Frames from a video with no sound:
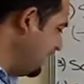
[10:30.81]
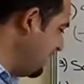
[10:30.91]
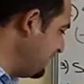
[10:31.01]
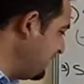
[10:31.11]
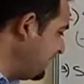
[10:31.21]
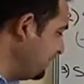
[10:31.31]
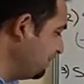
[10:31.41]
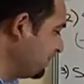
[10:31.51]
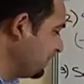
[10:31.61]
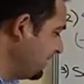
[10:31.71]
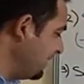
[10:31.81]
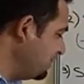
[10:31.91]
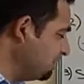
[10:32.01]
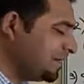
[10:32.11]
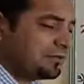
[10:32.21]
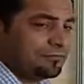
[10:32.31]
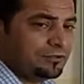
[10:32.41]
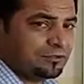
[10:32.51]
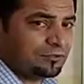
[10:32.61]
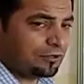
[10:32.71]
And then you might have
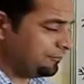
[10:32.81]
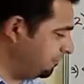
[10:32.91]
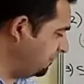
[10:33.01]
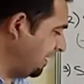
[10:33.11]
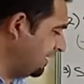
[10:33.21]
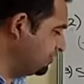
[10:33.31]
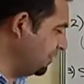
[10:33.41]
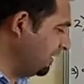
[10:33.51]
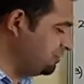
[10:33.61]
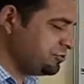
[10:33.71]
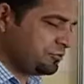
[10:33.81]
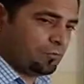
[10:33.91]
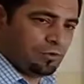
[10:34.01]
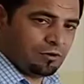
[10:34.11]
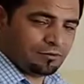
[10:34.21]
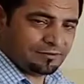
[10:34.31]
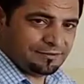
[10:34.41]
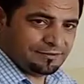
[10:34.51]
heard of isolation ward,